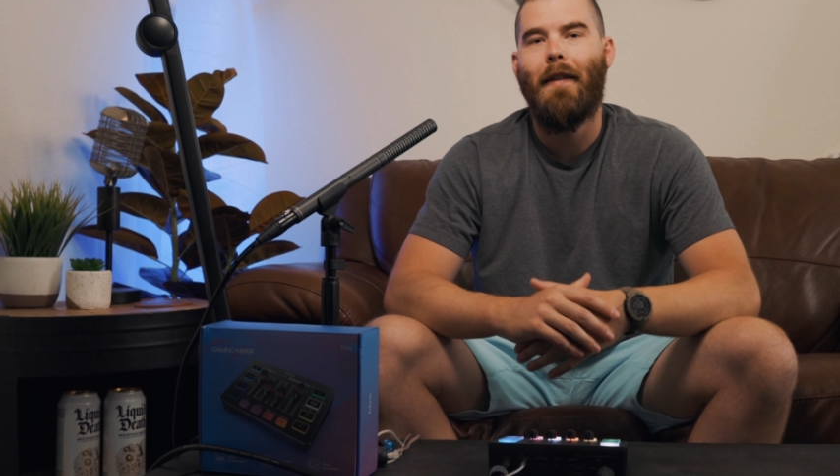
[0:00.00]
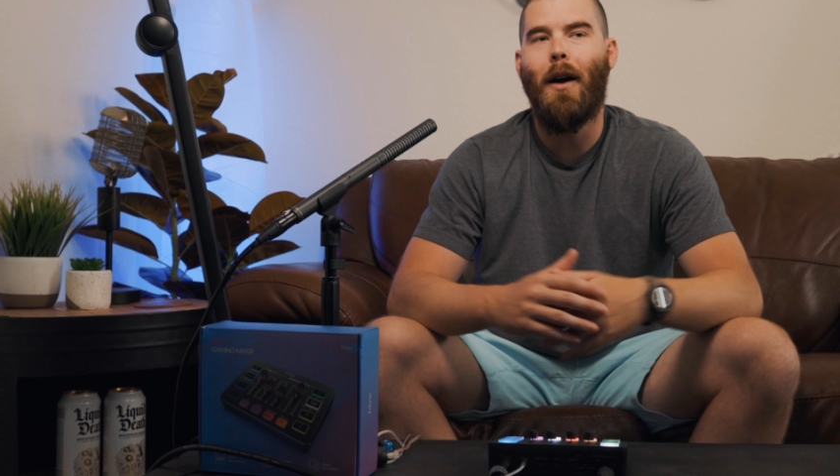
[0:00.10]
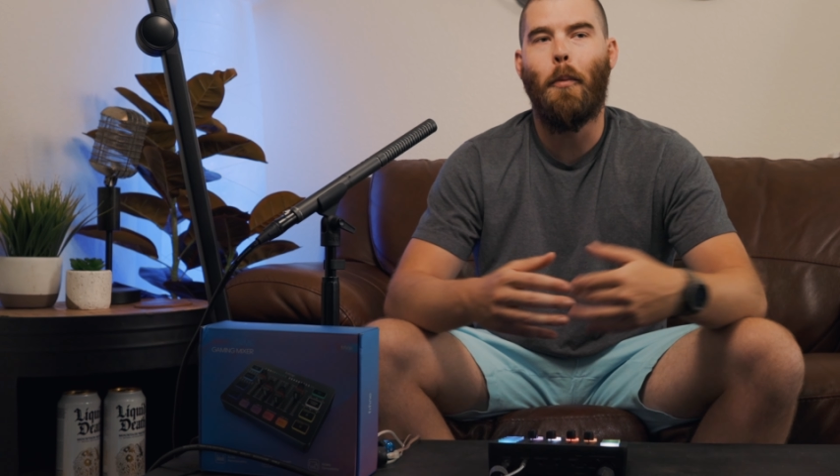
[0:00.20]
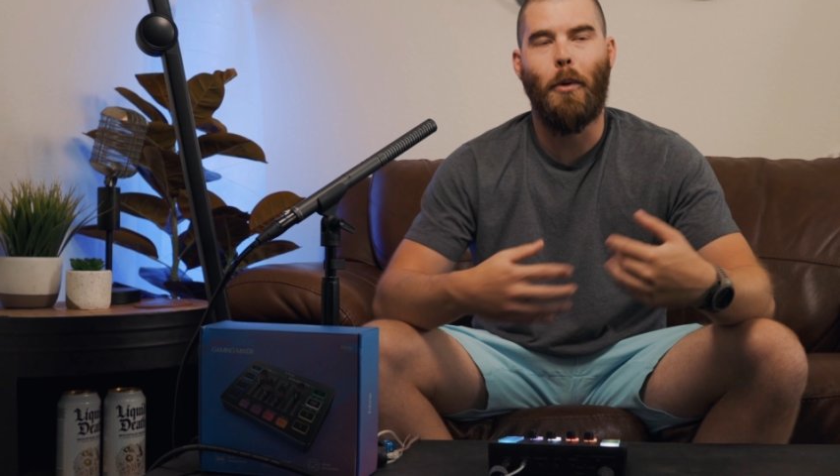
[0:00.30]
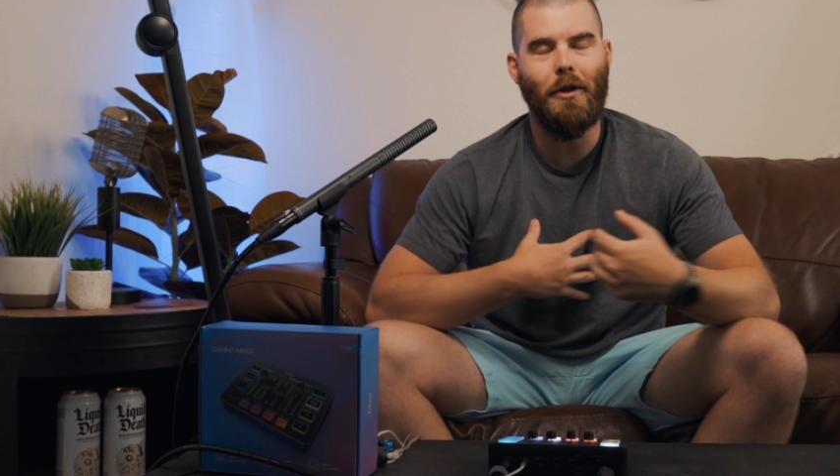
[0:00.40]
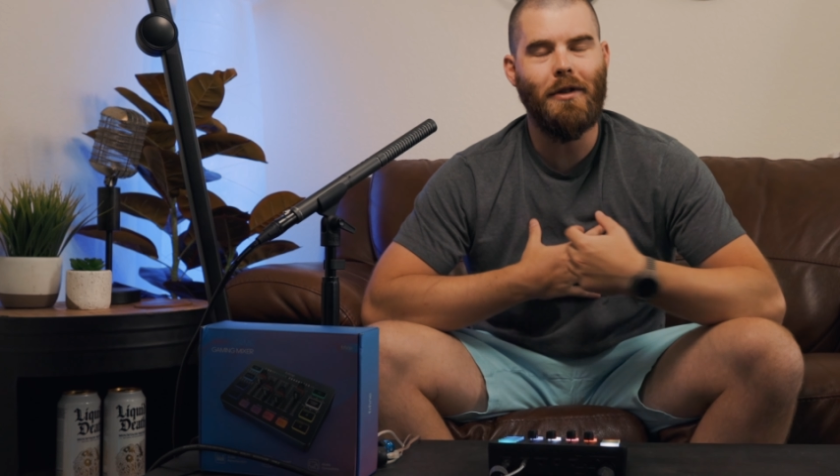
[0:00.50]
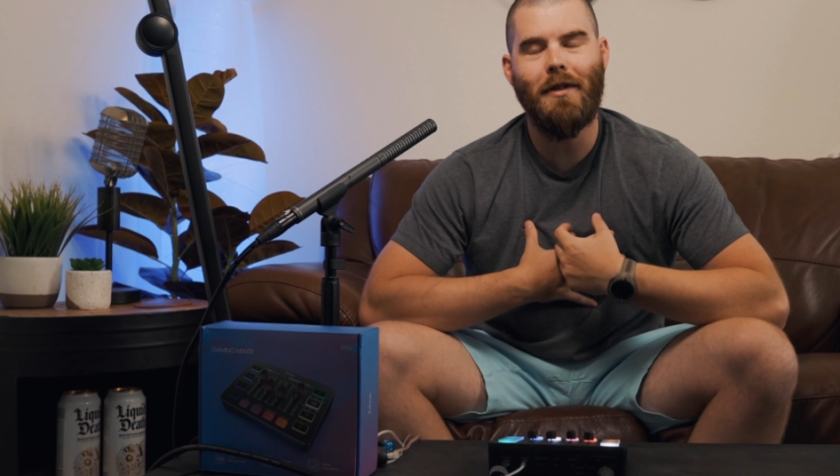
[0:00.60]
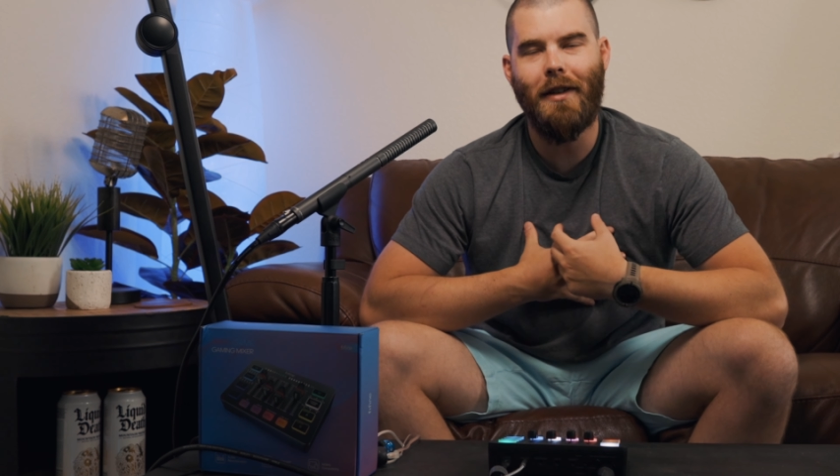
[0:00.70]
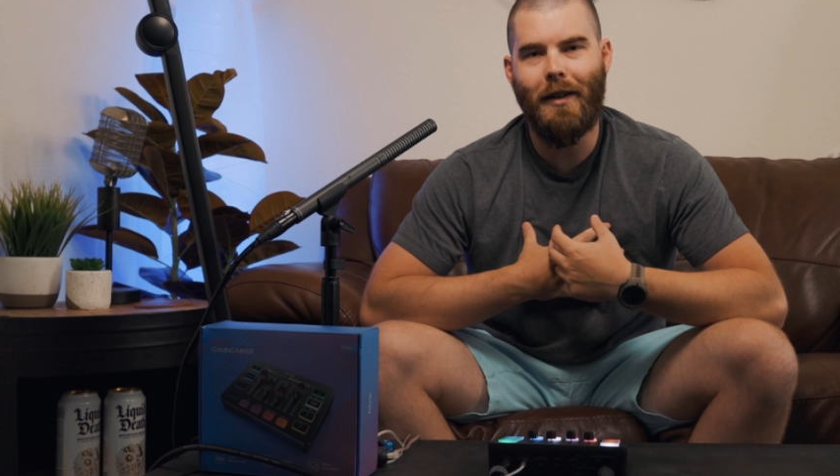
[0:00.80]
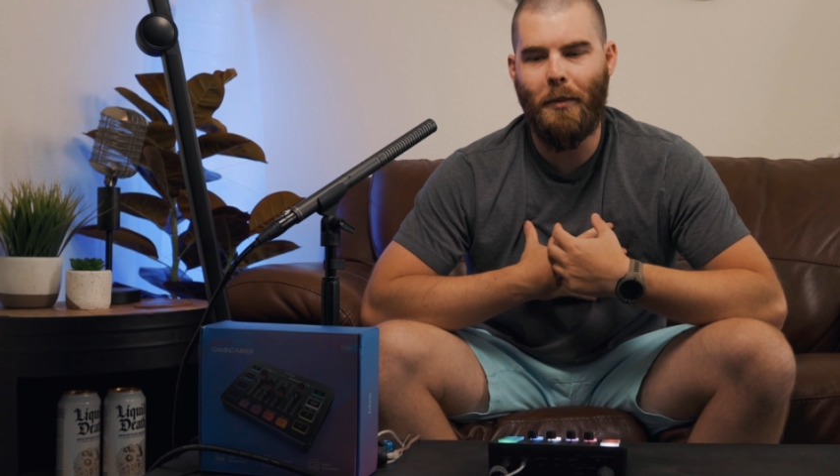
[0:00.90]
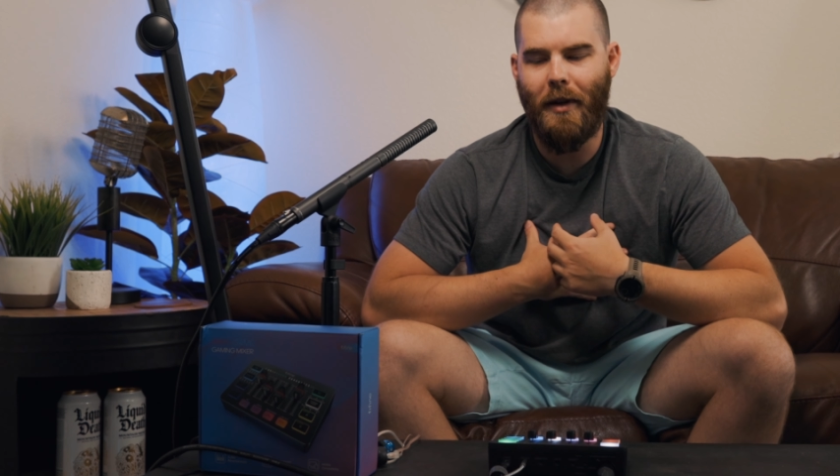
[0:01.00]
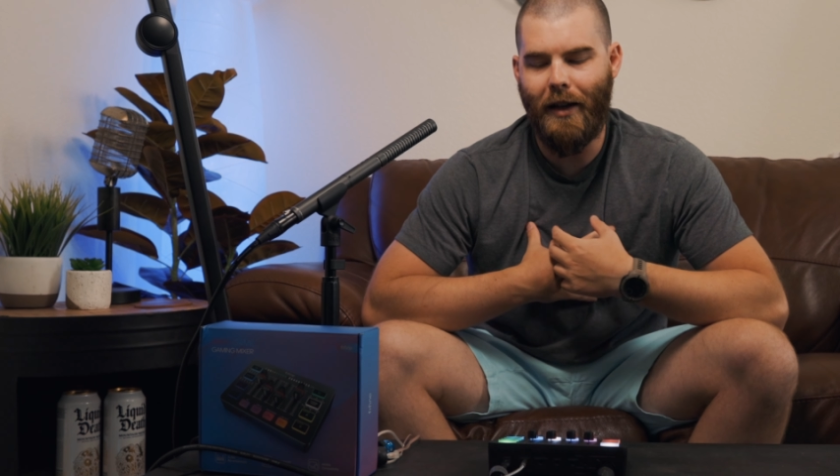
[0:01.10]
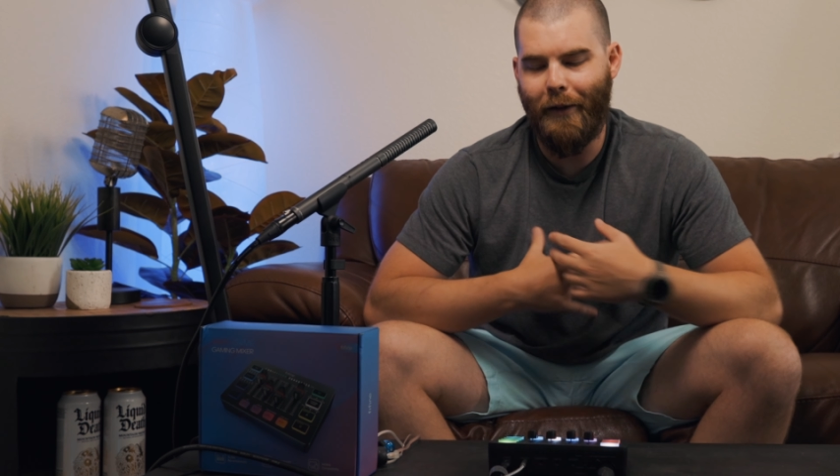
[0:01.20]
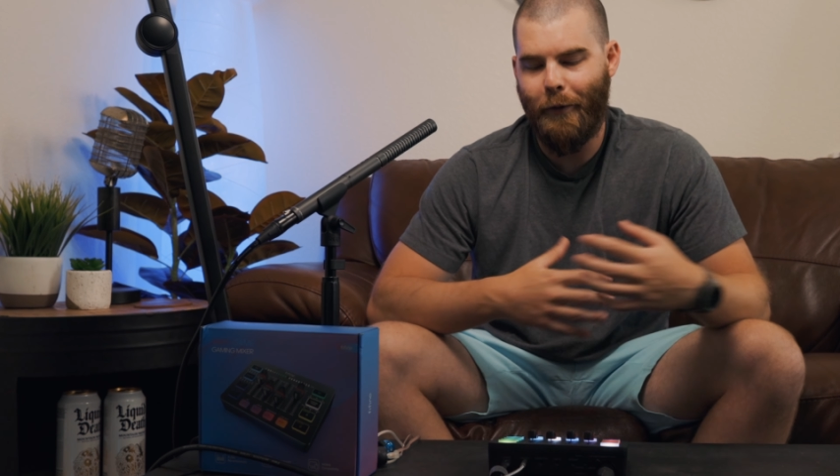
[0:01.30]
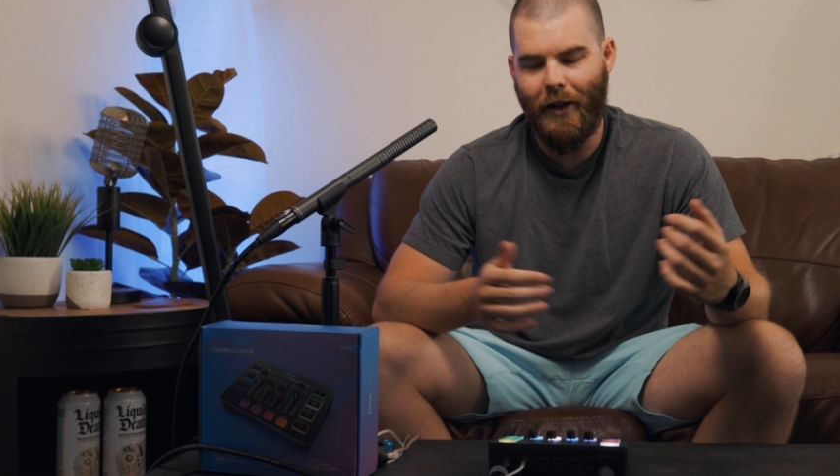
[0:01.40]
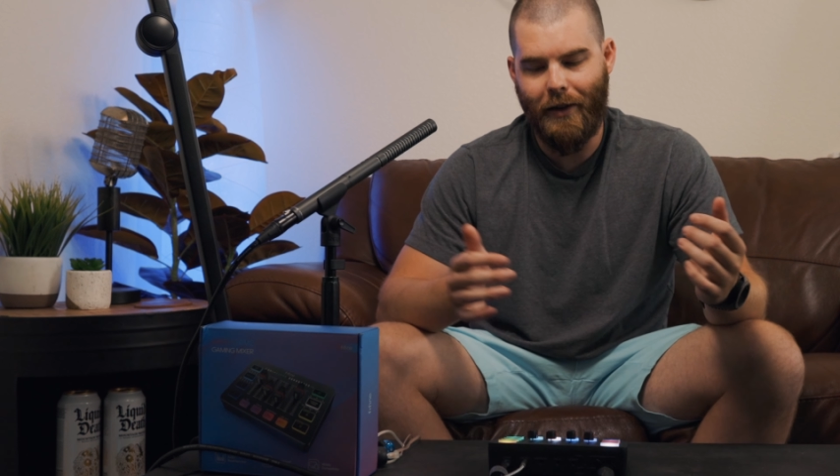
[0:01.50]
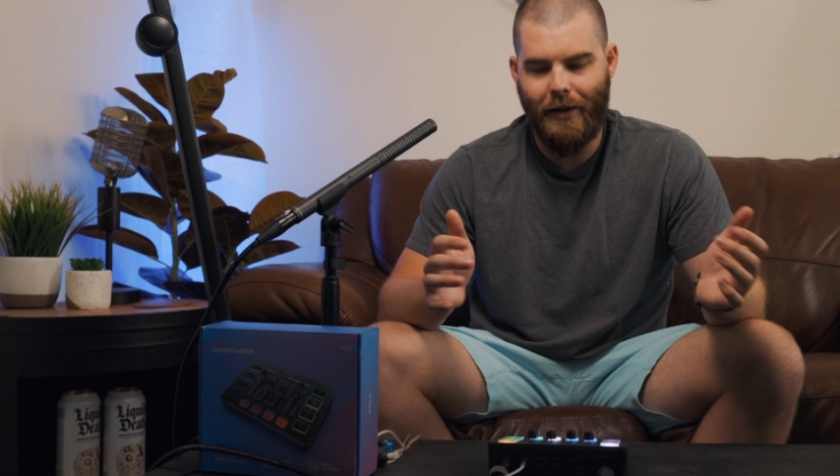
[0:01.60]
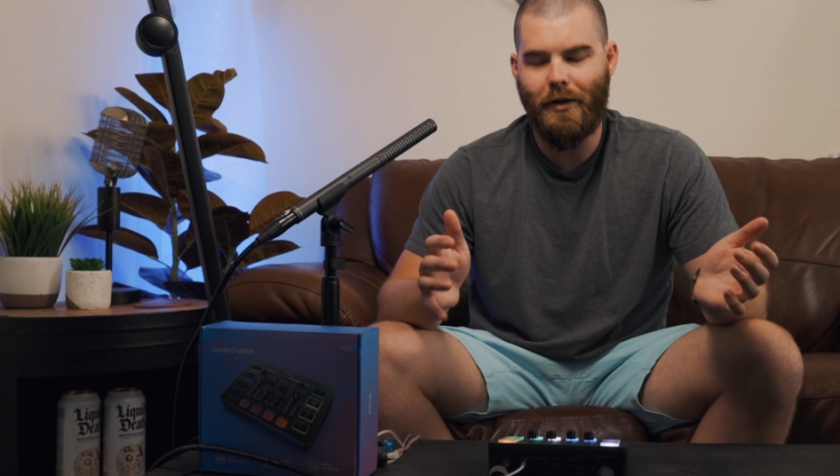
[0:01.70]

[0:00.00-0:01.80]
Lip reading: Now, personally, to me, I feel like these